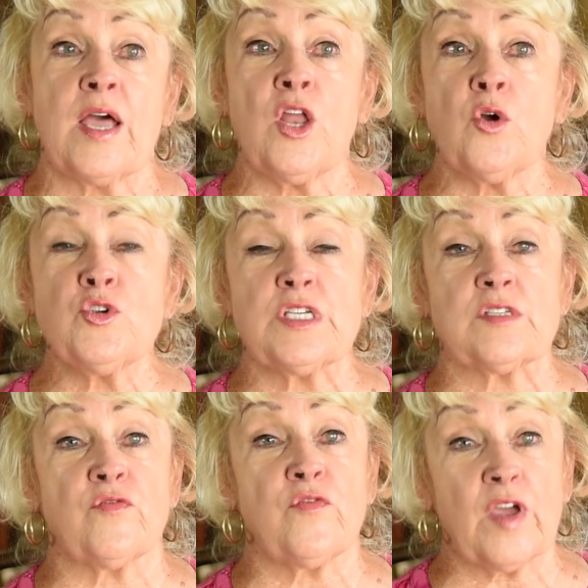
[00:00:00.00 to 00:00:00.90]
I know
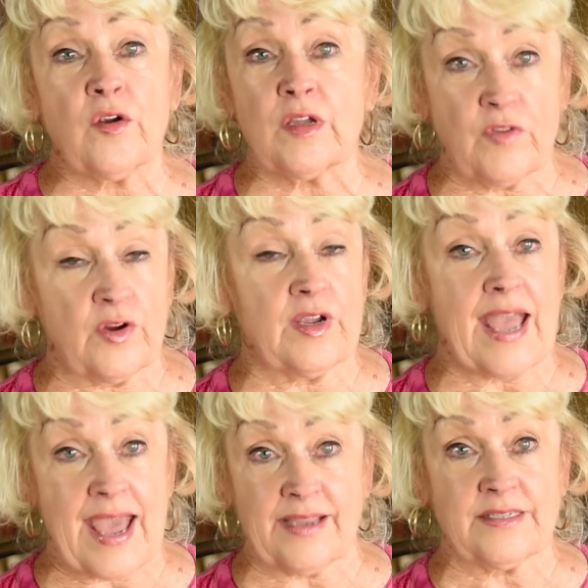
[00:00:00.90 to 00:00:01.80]
she's very, very
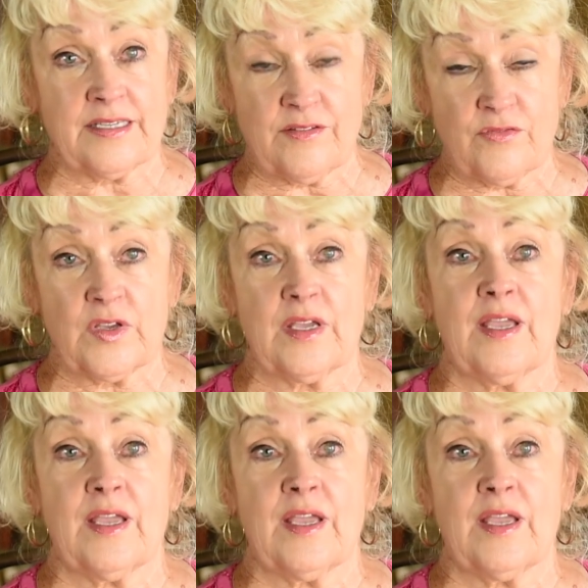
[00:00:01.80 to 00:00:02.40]
active,